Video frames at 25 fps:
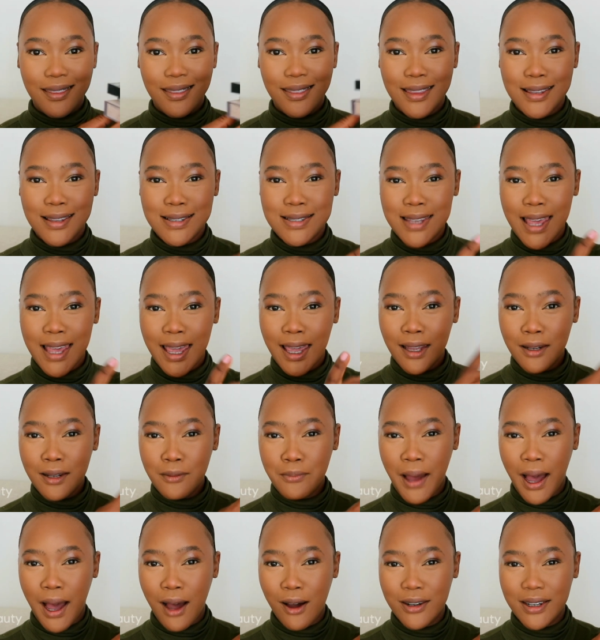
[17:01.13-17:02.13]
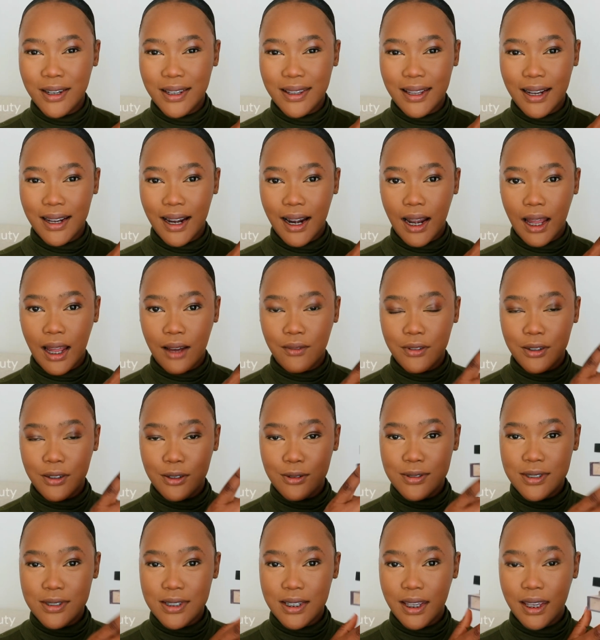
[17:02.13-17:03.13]
The second powder that I love
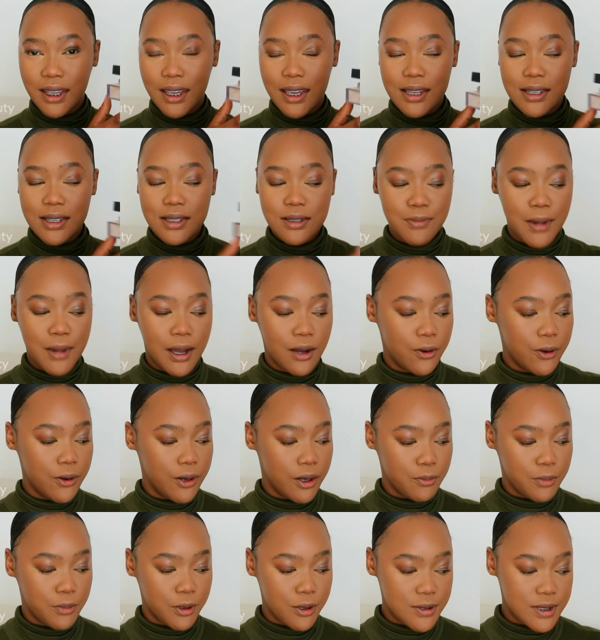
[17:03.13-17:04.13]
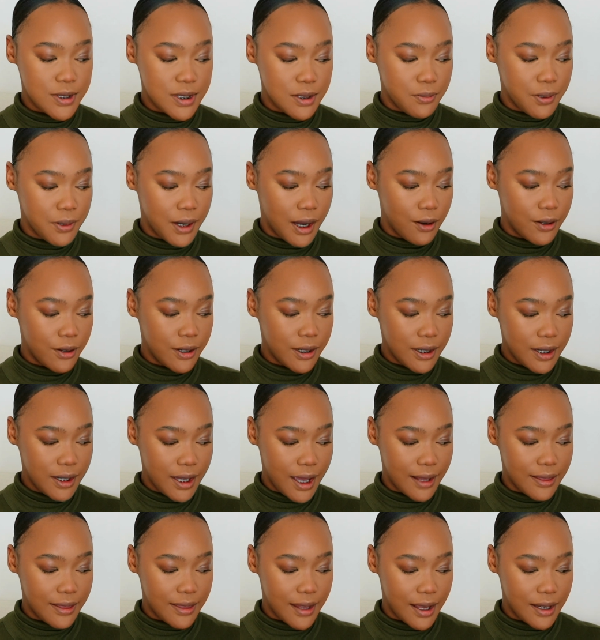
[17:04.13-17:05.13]
using is my Huda Beauty powder,
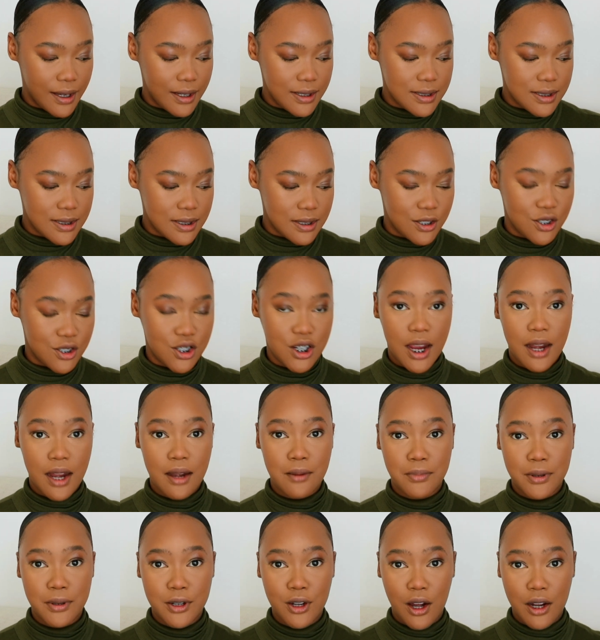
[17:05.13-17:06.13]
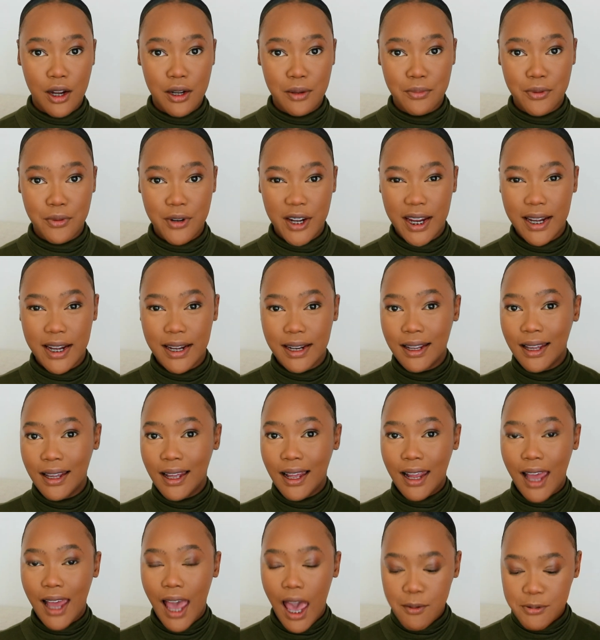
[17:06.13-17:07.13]
and that is in the shade Banana Bread.
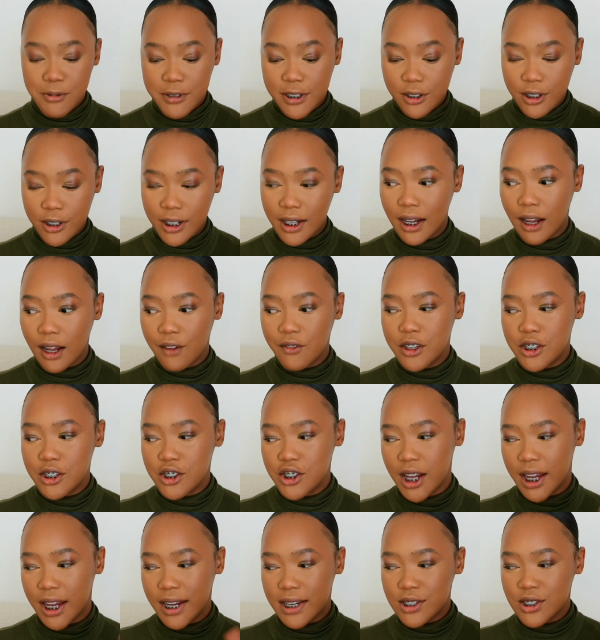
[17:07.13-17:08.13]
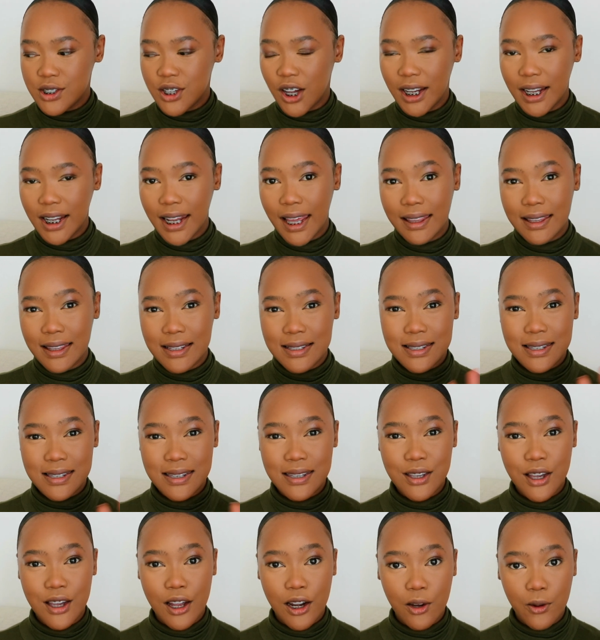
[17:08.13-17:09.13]
Absolutely love the shade. It's got like this
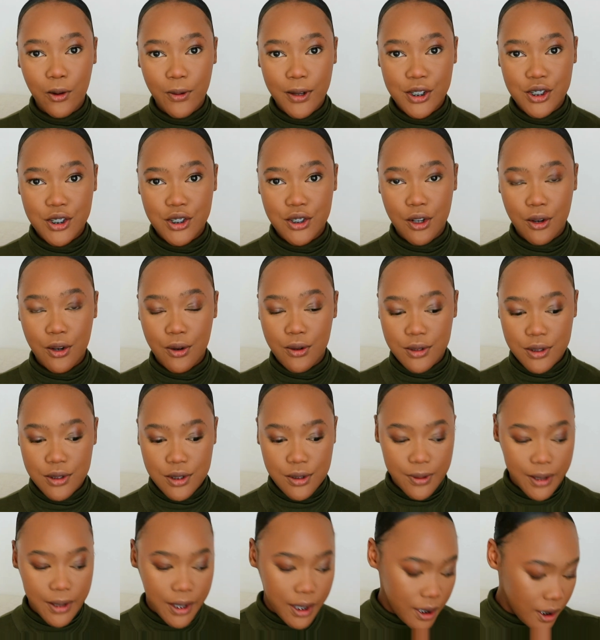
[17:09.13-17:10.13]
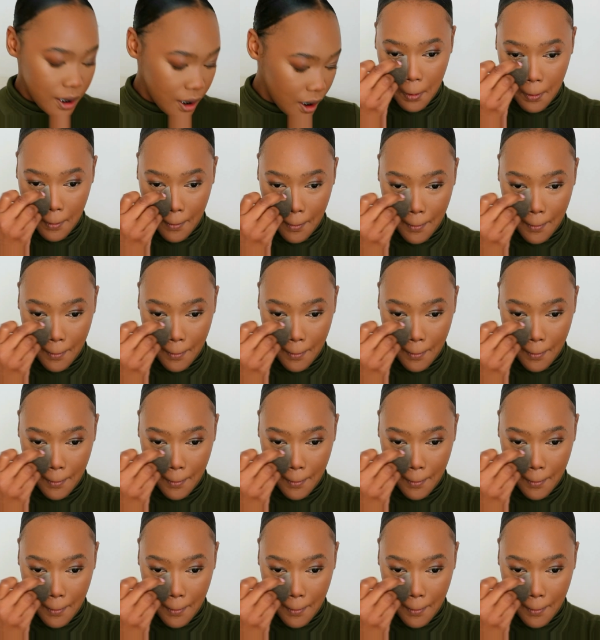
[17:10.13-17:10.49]
yellowish tone to it.